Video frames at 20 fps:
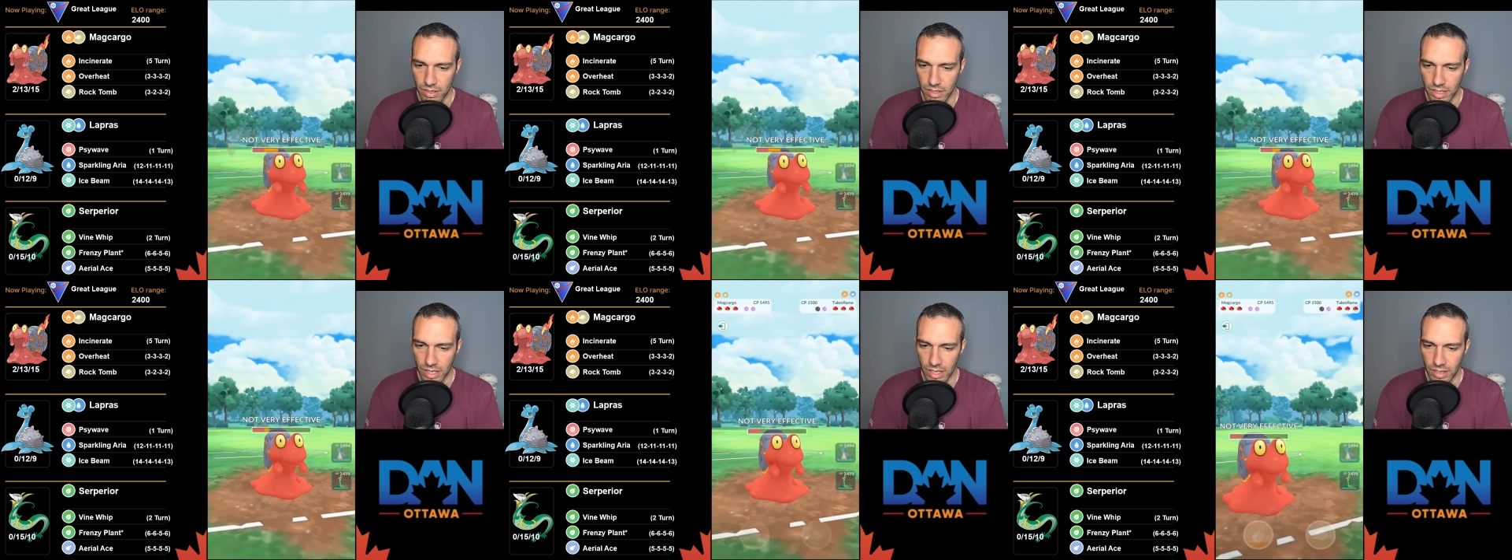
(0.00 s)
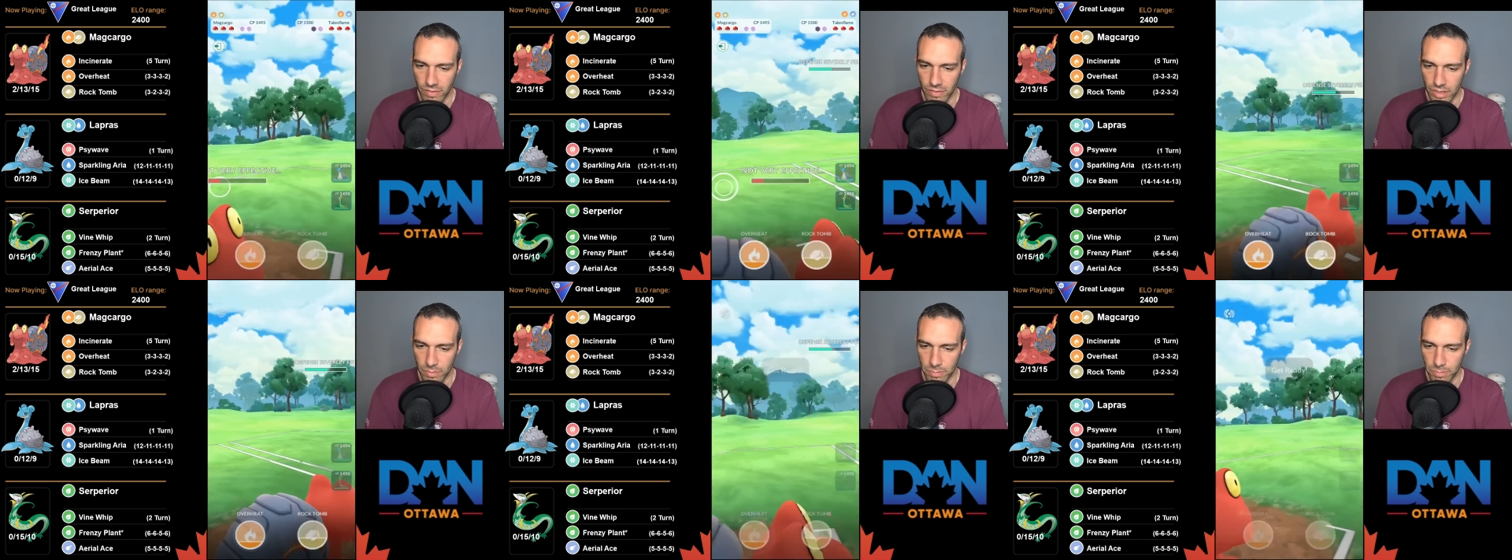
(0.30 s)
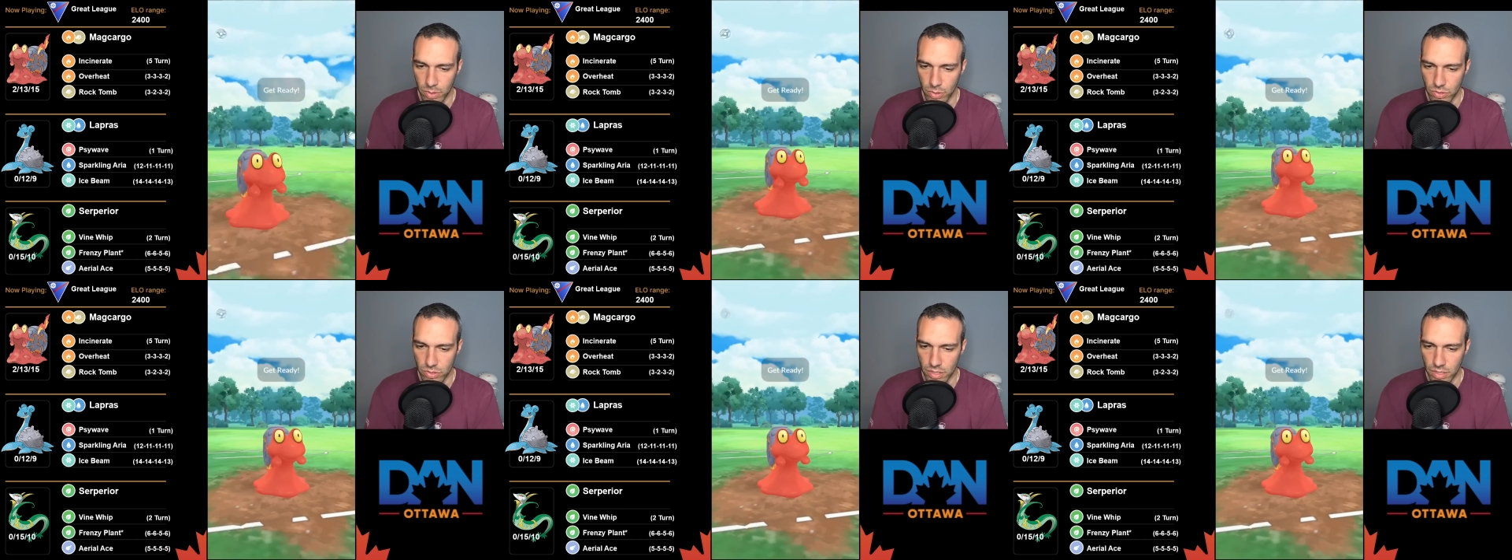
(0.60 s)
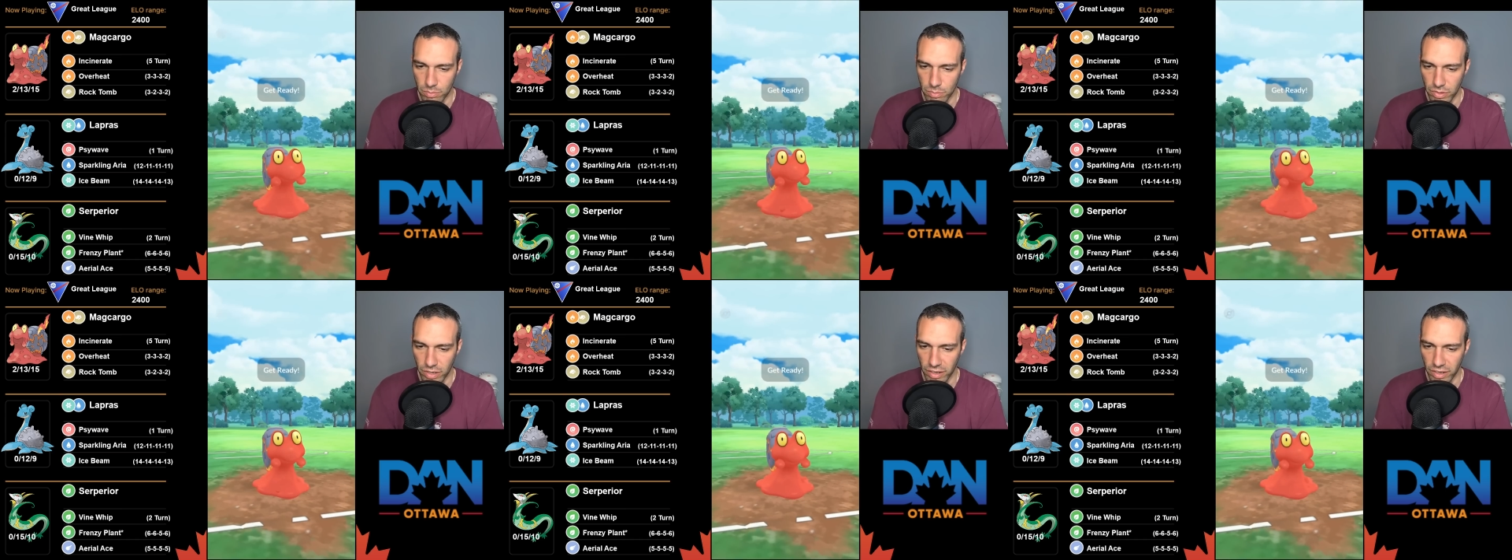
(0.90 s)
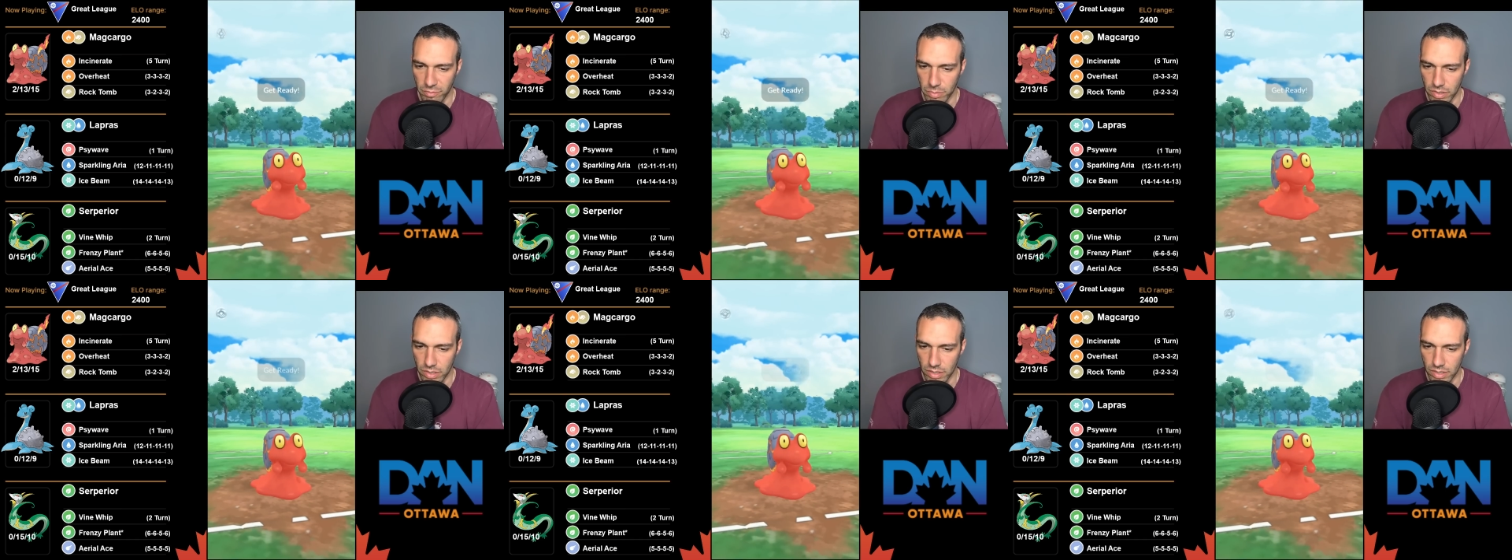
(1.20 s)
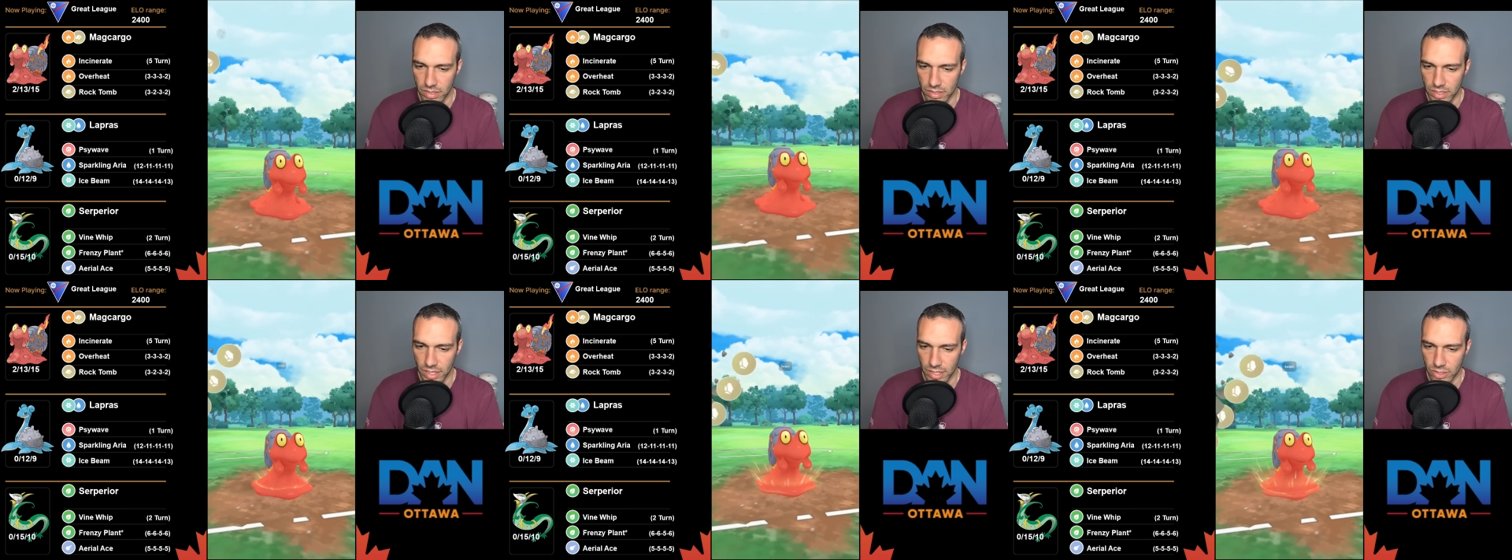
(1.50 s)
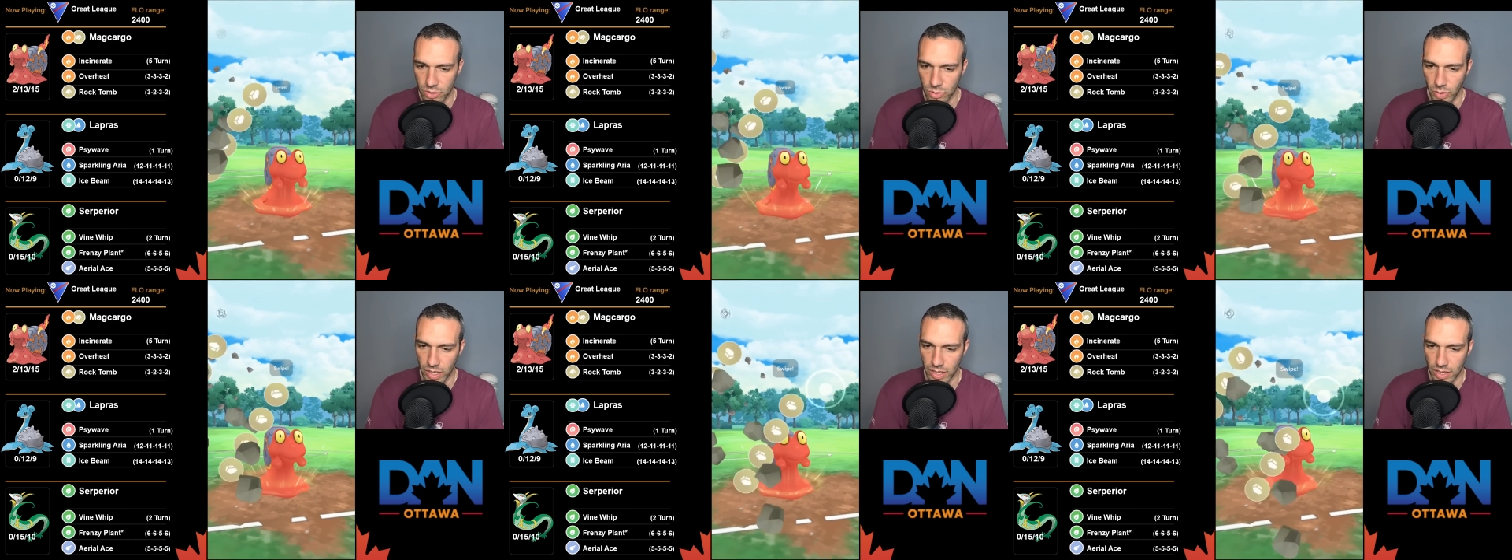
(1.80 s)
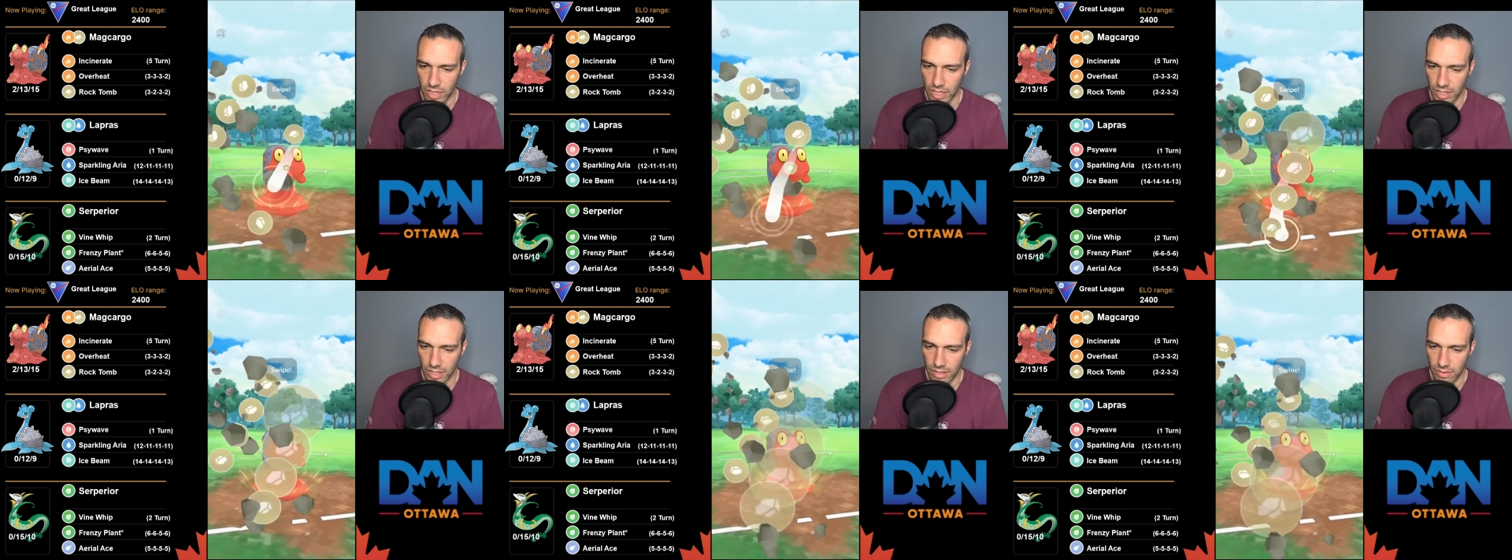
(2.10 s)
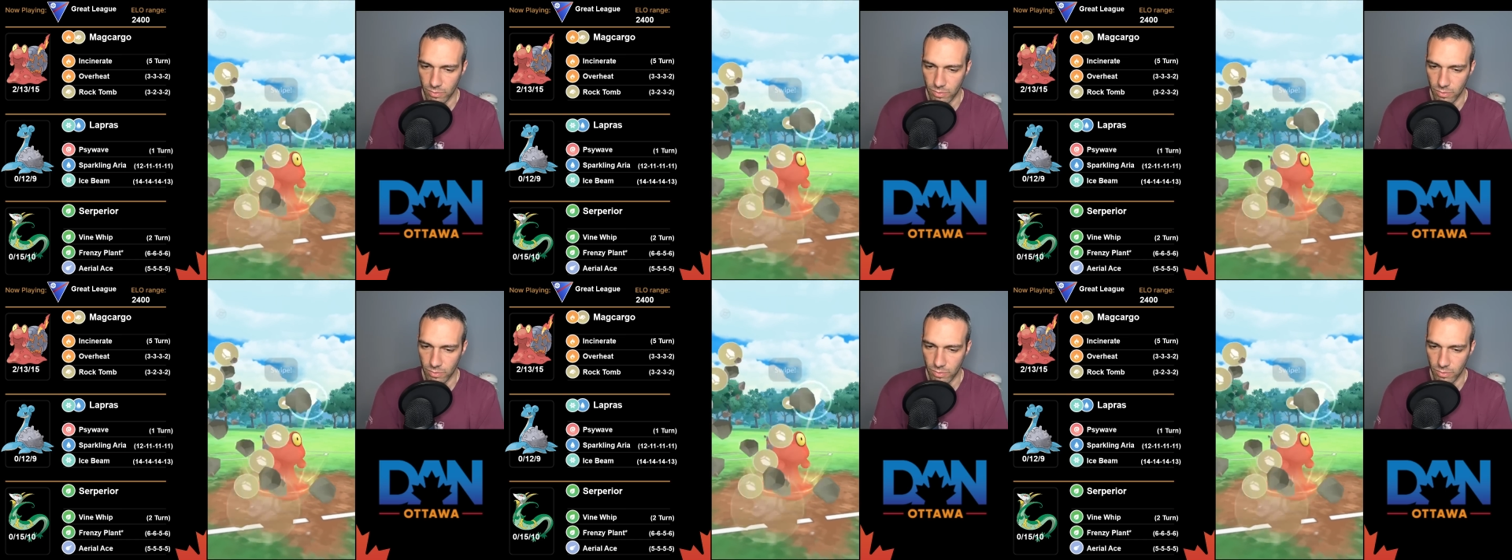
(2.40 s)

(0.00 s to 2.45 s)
Even a boosted Brave Bird is not going to do anything.